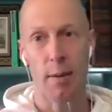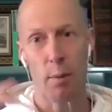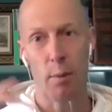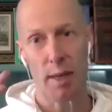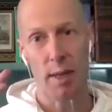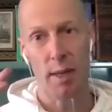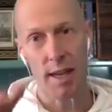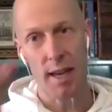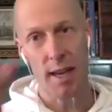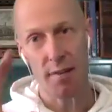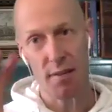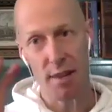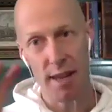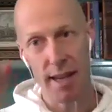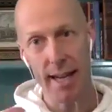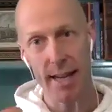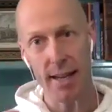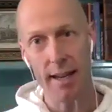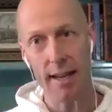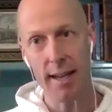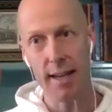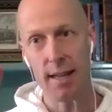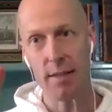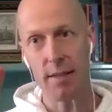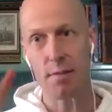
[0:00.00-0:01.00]
And when you have that
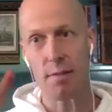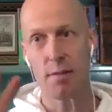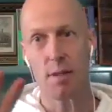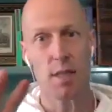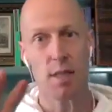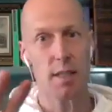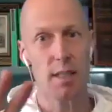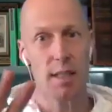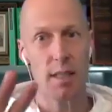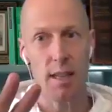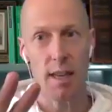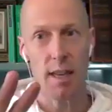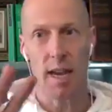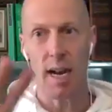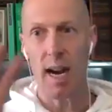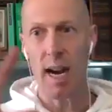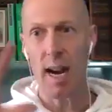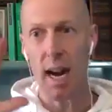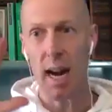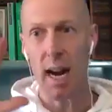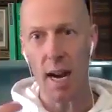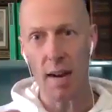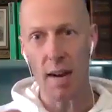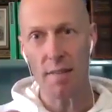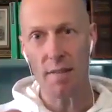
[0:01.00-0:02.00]
kind of just a
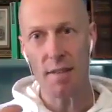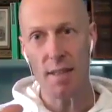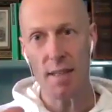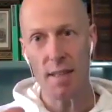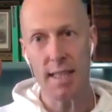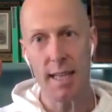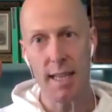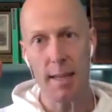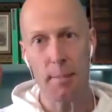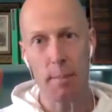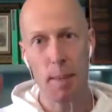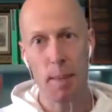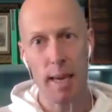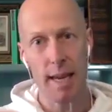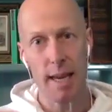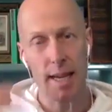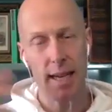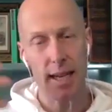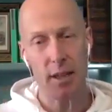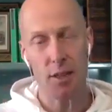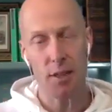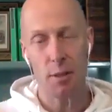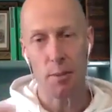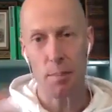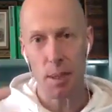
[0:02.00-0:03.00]
half a step
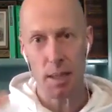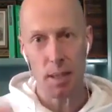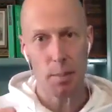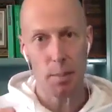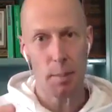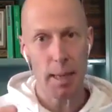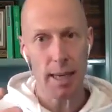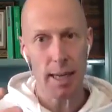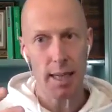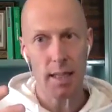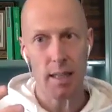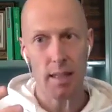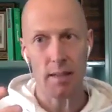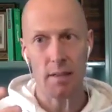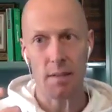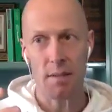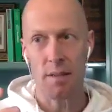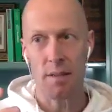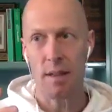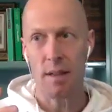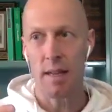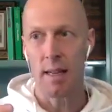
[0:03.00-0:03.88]
back in your perspective,